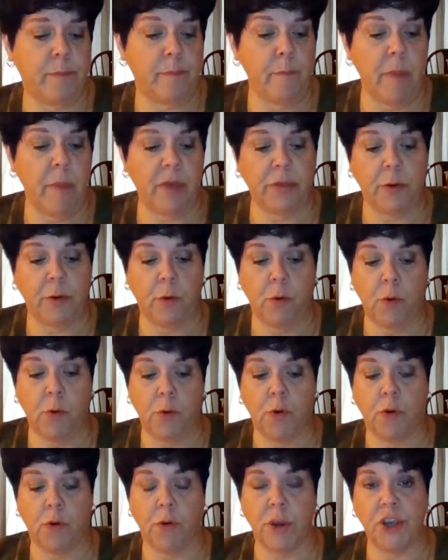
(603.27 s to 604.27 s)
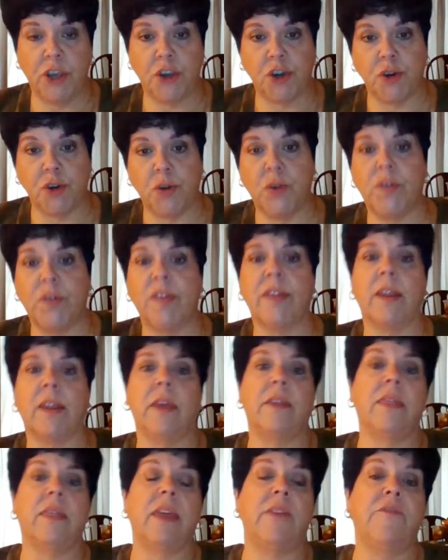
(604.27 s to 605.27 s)
mythical creatures,
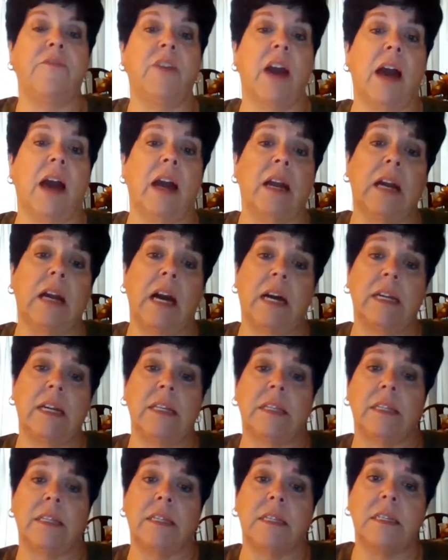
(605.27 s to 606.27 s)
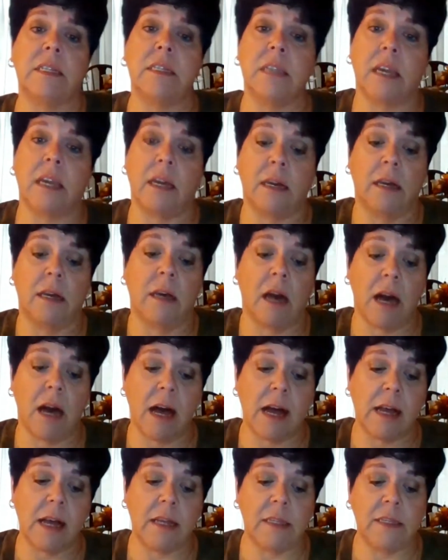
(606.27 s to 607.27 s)
they've got goddesses and
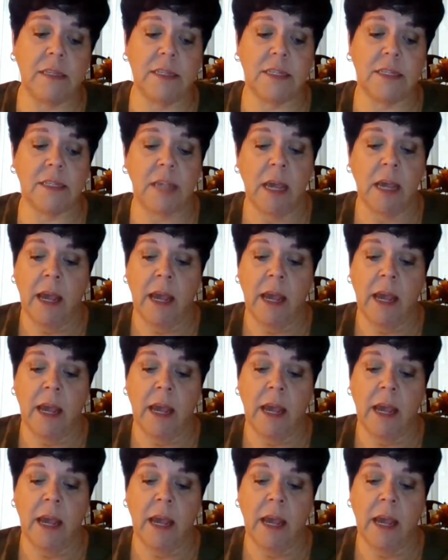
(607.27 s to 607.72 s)
gods,